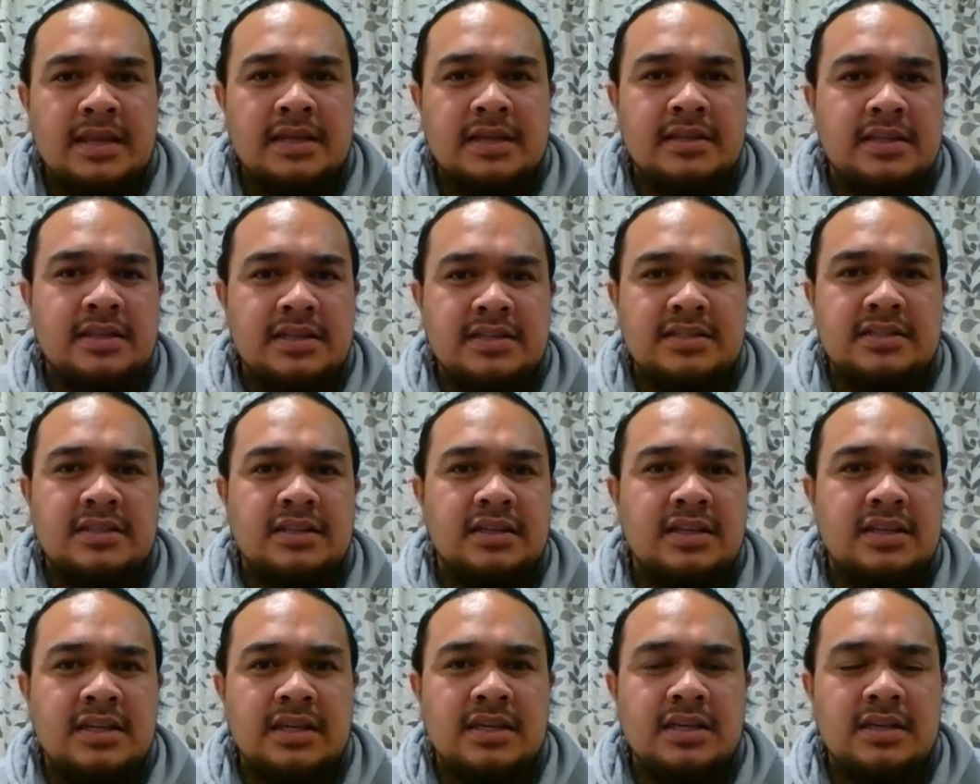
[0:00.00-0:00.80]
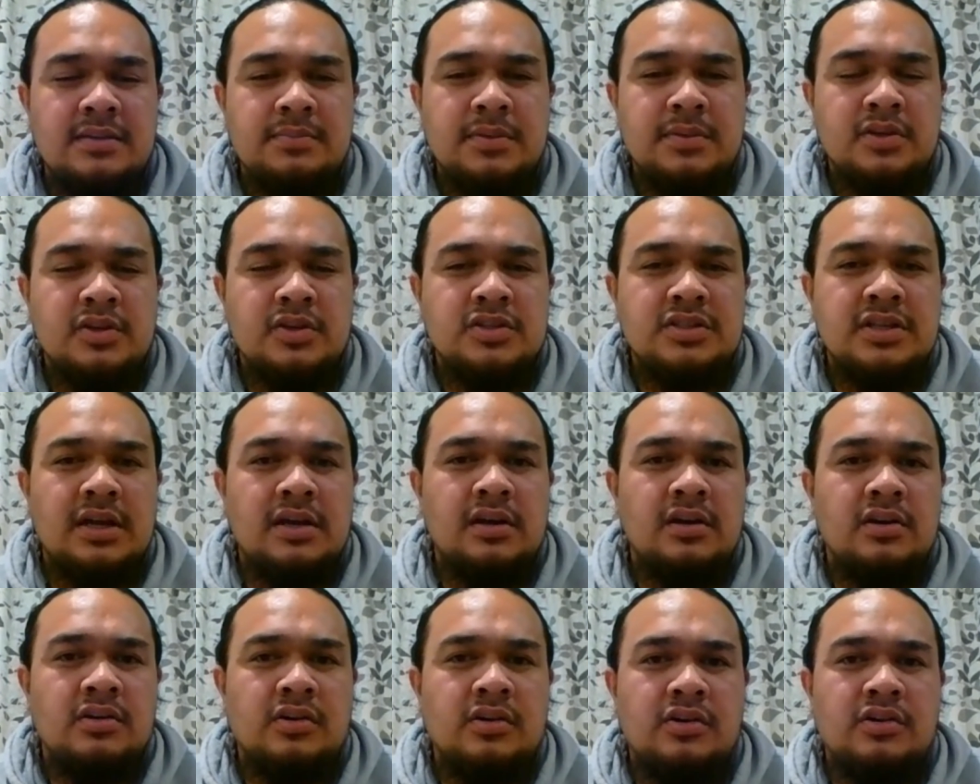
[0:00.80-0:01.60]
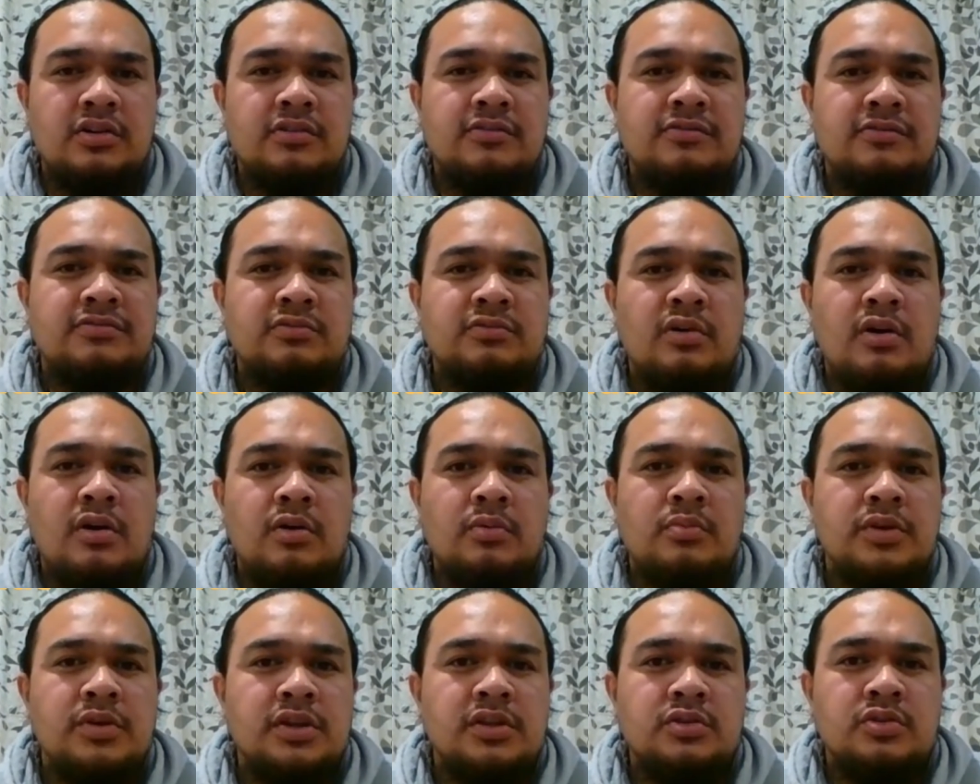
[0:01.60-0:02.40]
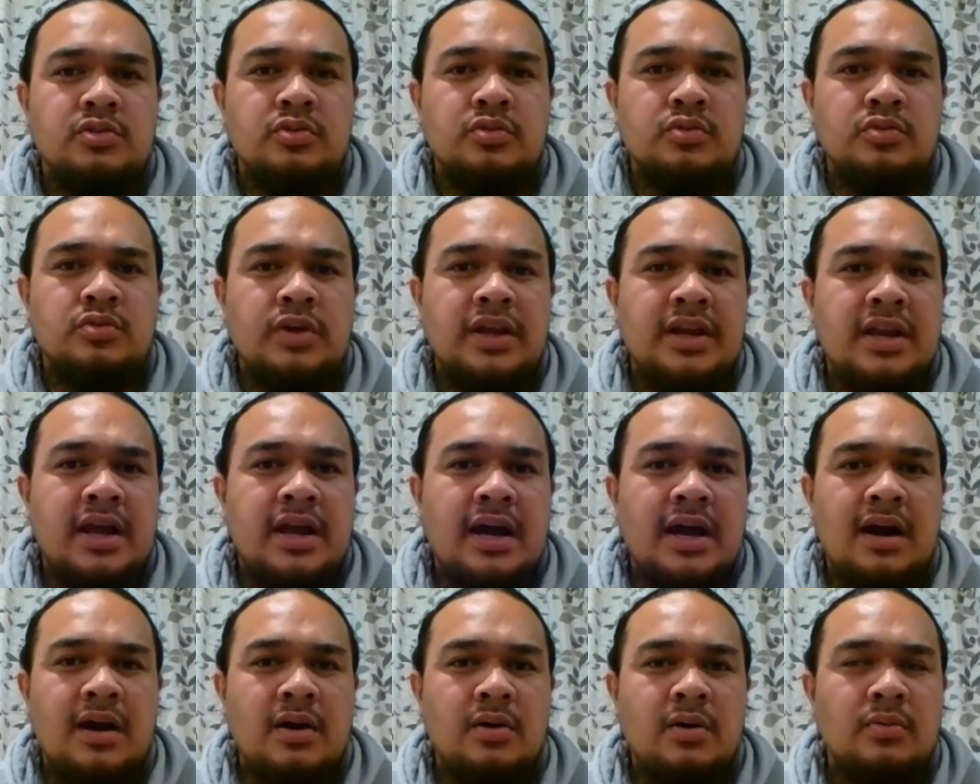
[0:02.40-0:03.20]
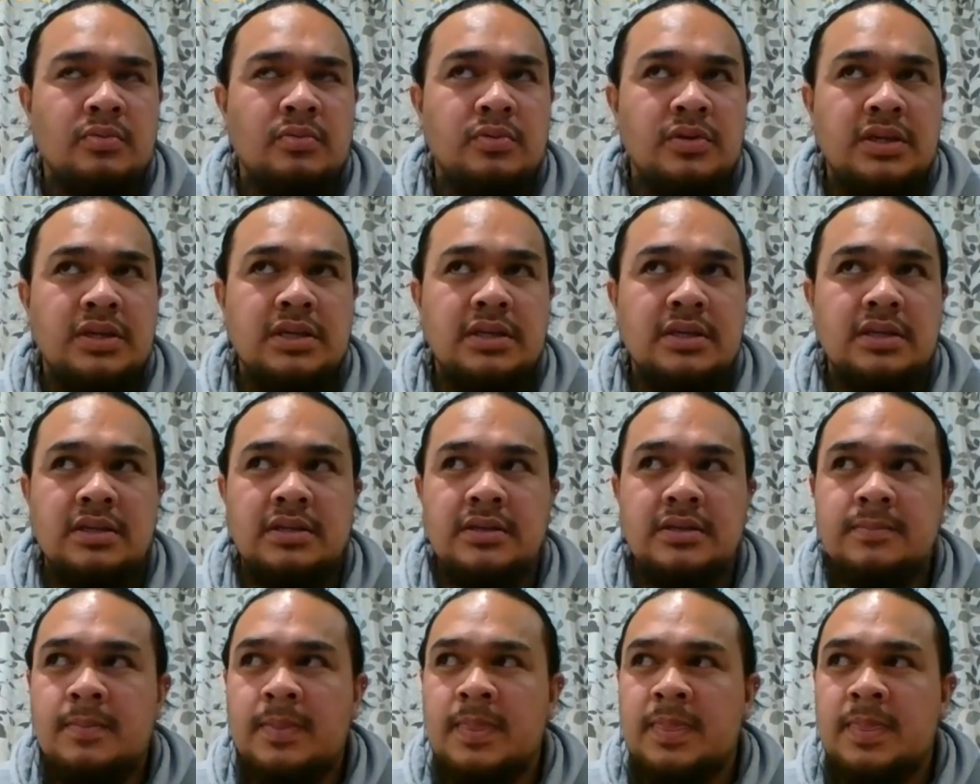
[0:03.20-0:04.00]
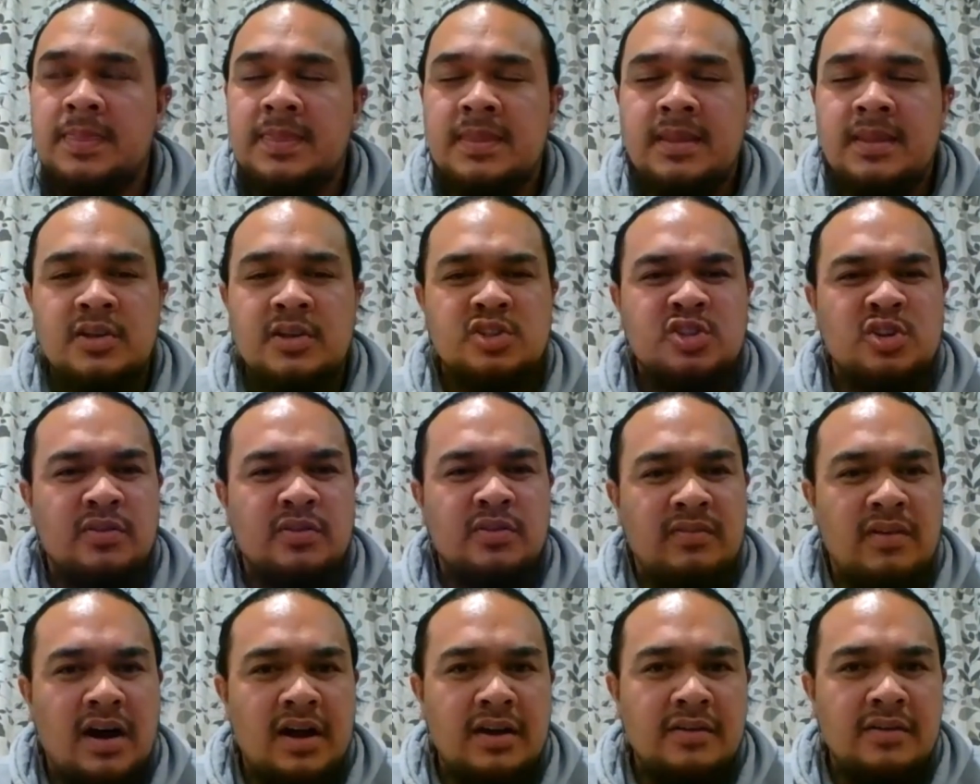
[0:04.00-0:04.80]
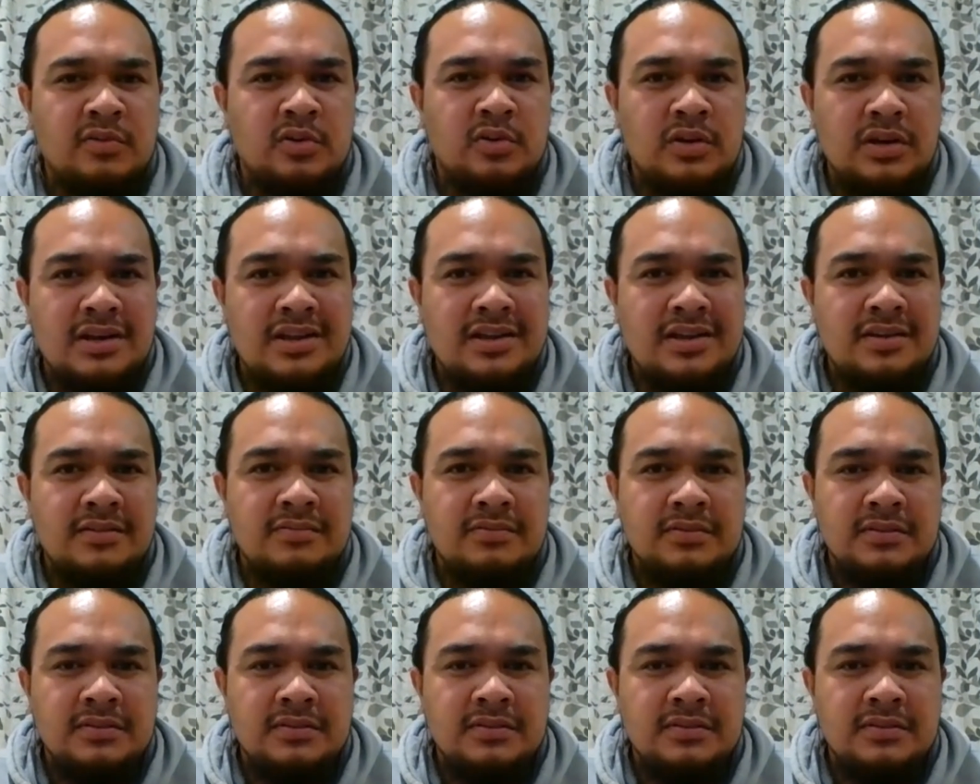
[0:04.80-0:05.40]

That's the key, because a lot of what we do and how we survive or live